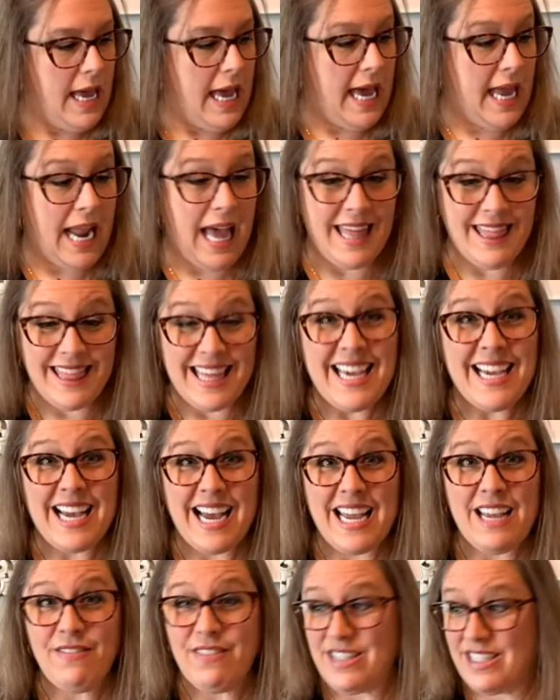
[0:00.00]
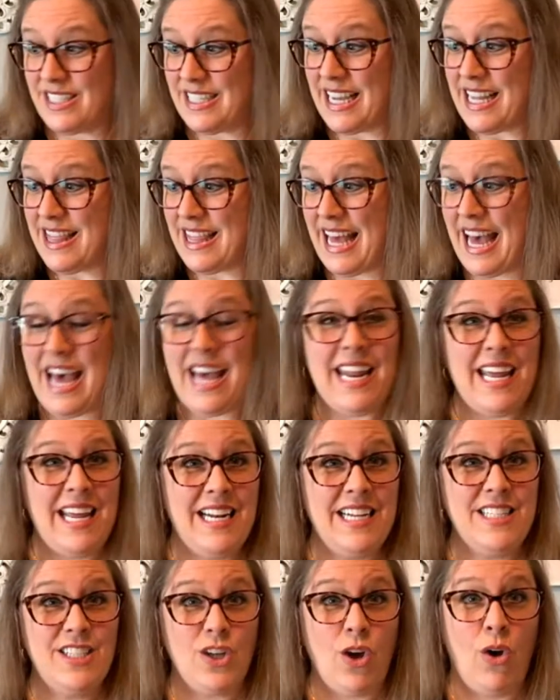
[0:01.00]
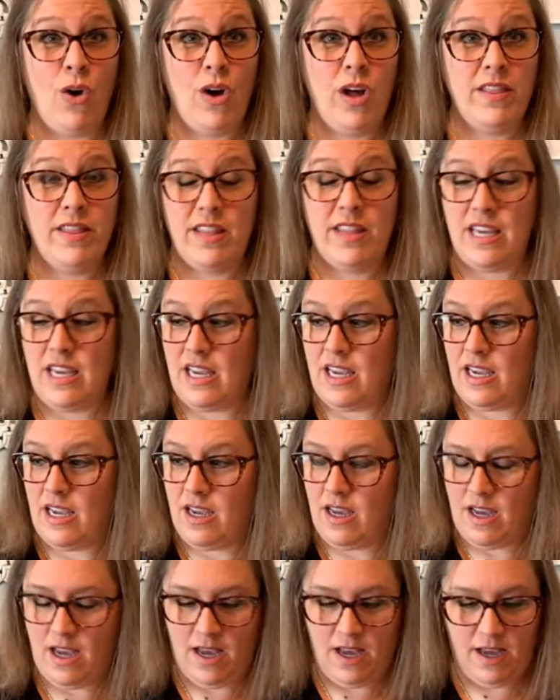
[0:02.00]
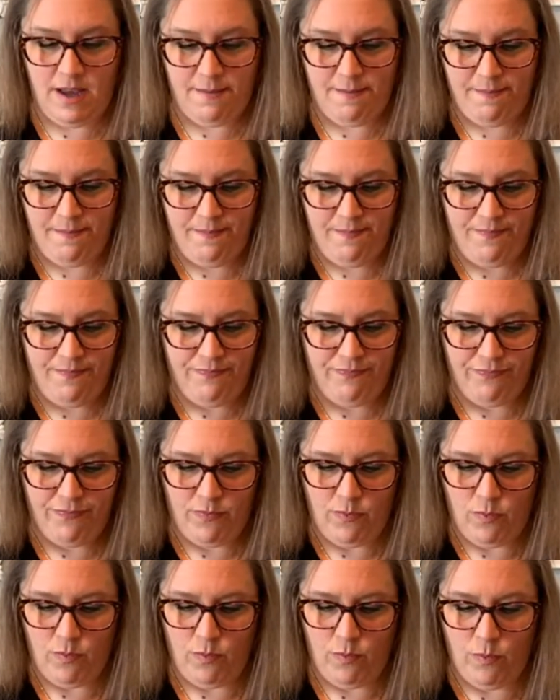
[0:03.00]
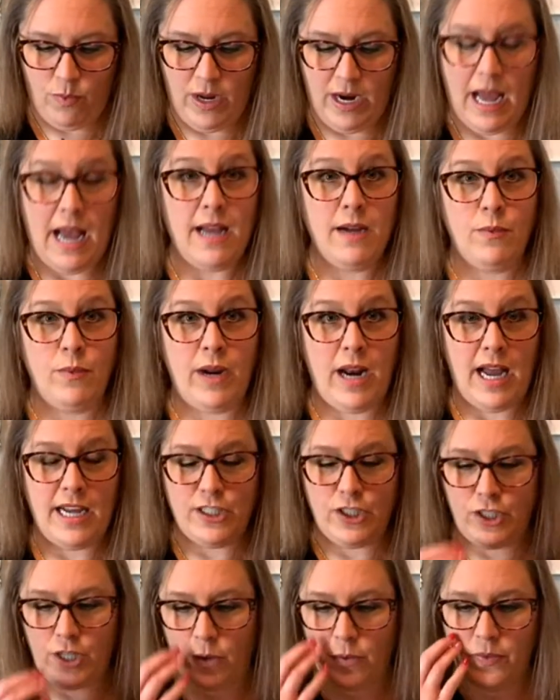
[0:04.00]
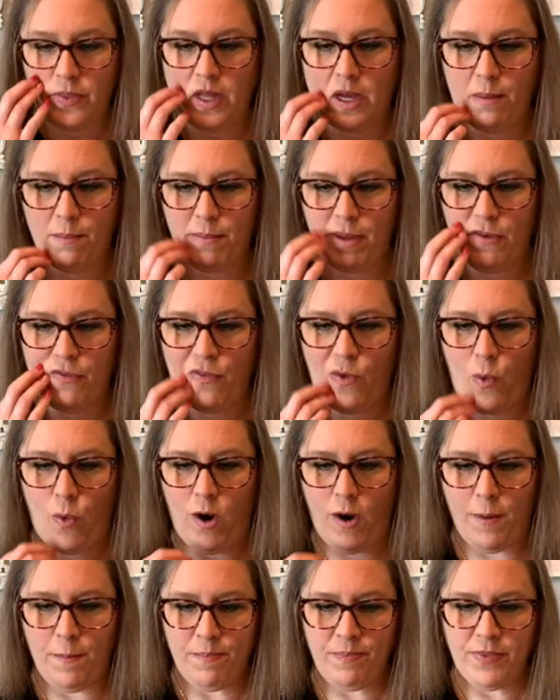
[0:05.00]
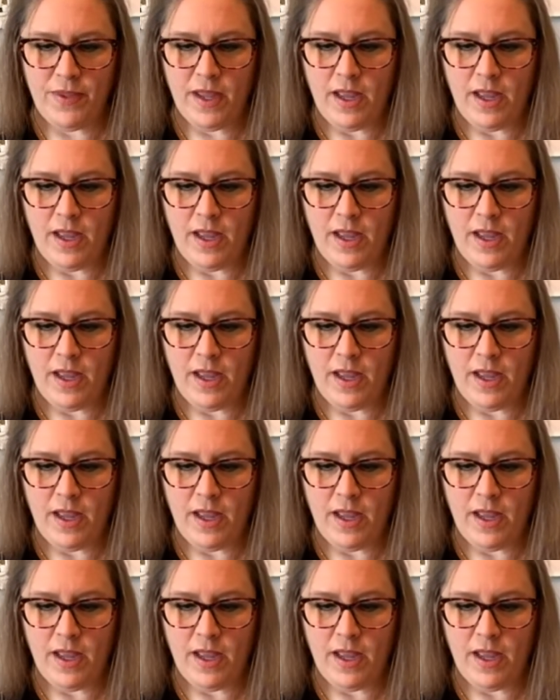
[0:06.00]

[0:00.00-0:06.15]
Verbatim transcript: And I think I even said that, and it's on the um, when I when I showed them before.